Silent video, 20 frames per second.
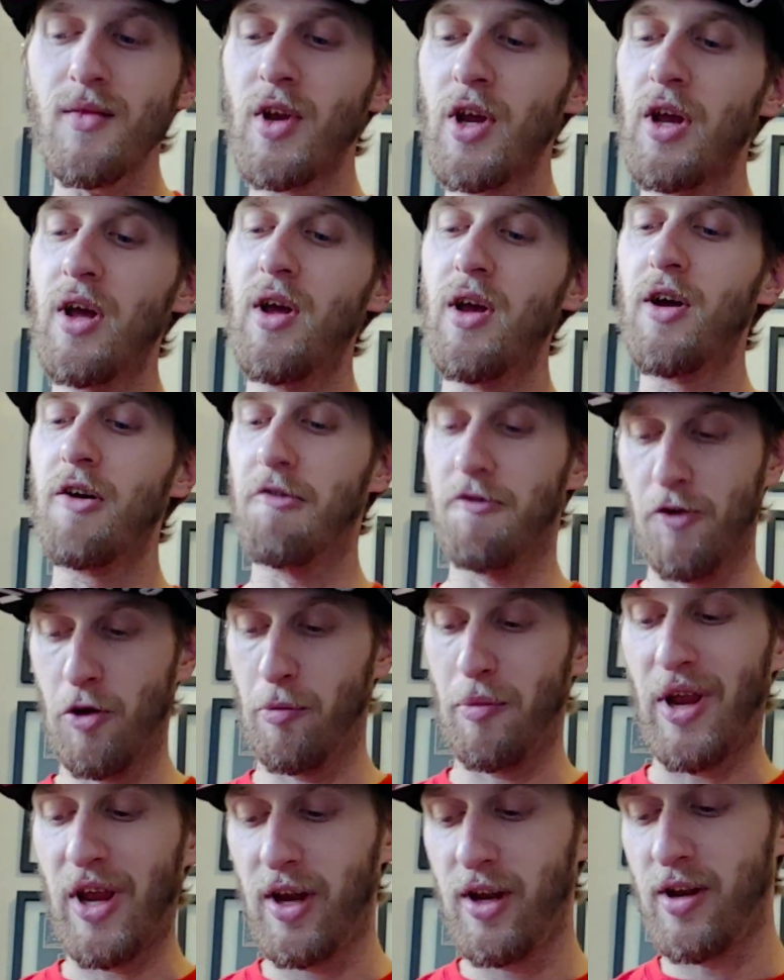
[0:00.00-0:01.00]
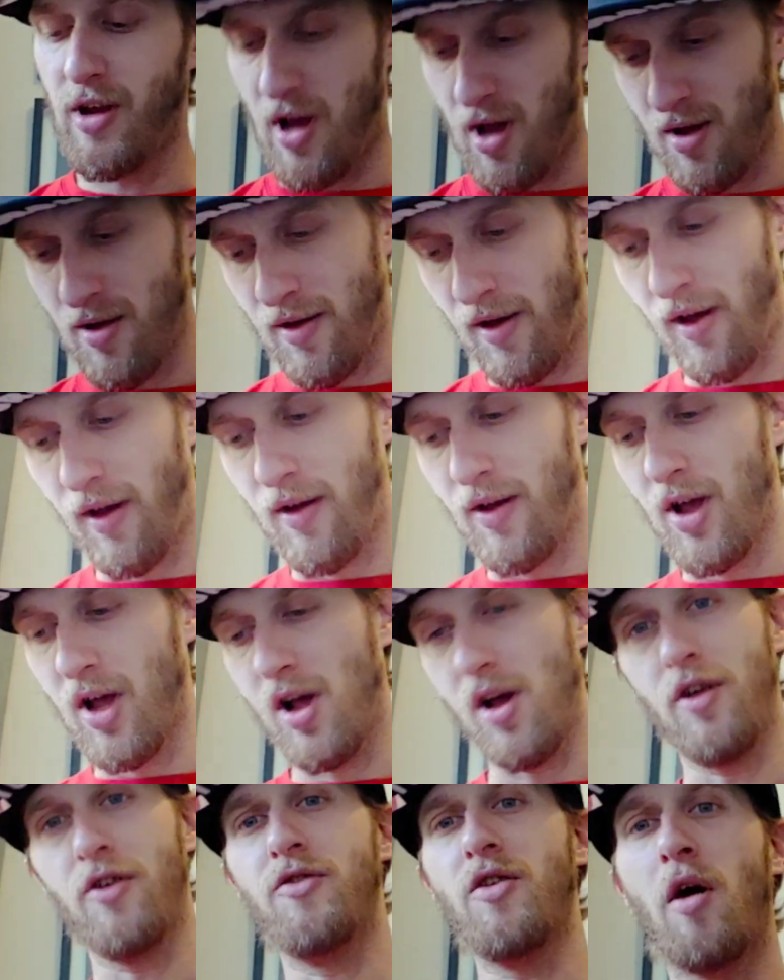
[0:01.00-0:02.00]
For me,
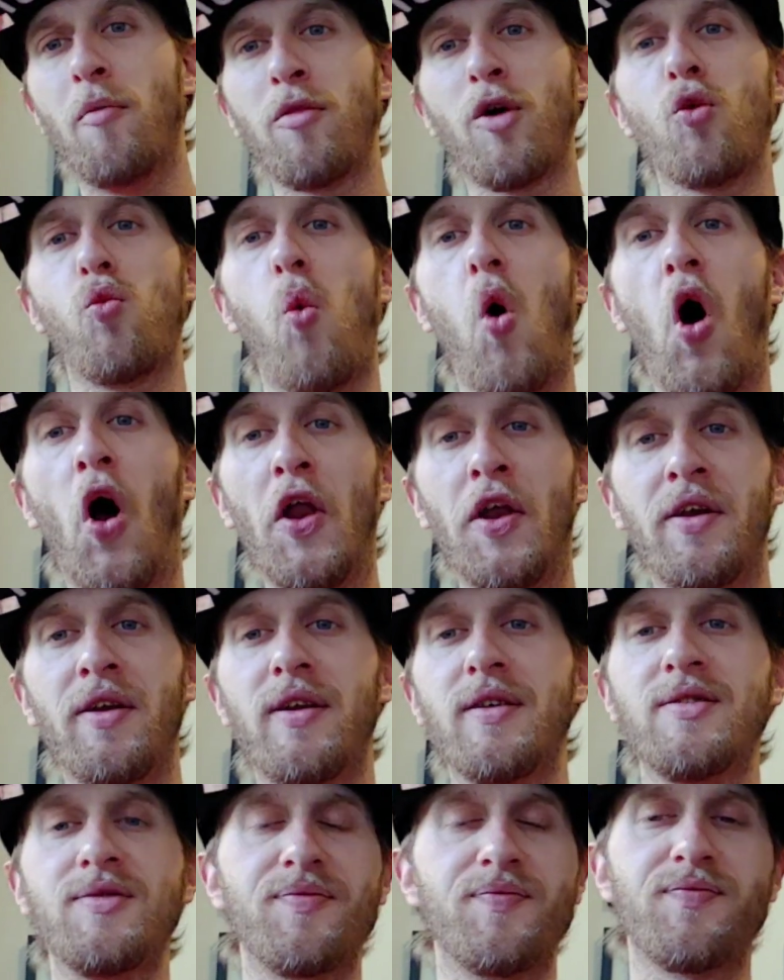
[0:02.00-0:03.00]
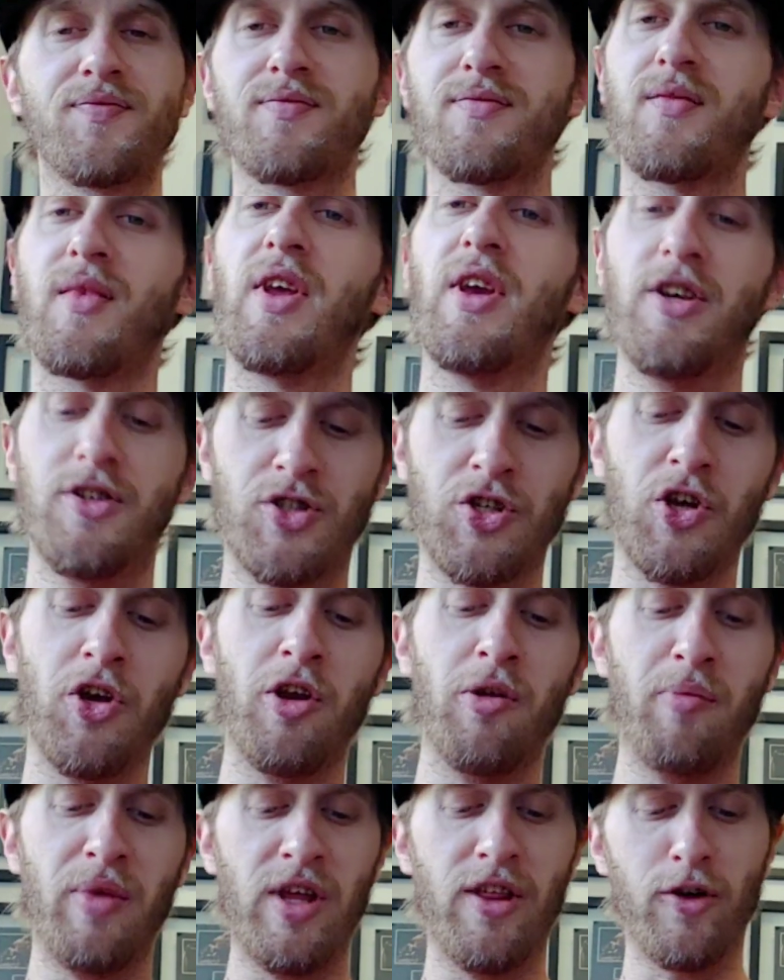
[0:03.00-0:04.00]
number 1 is going
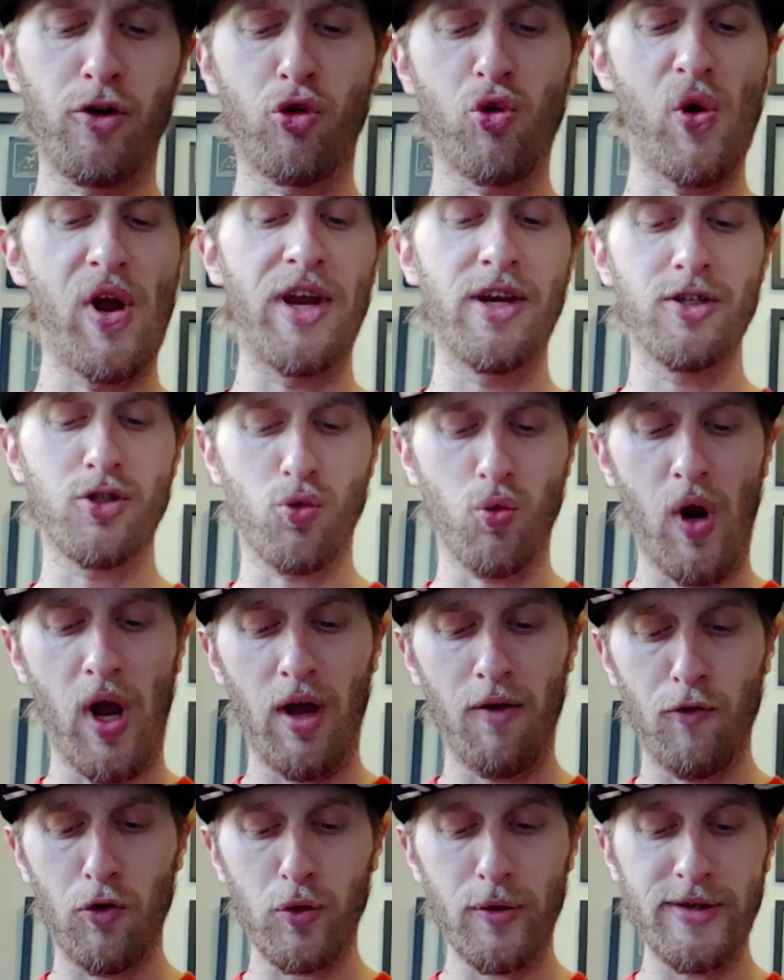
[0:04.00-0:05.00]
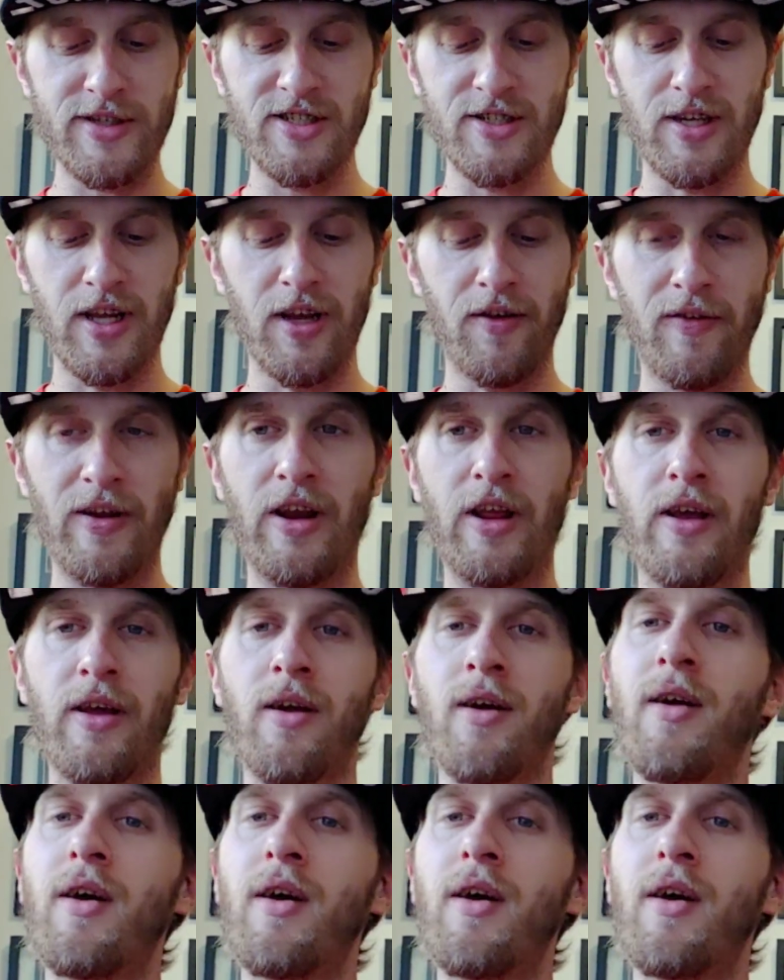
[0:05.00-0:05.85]
to be the Greatest Rivalries DVD.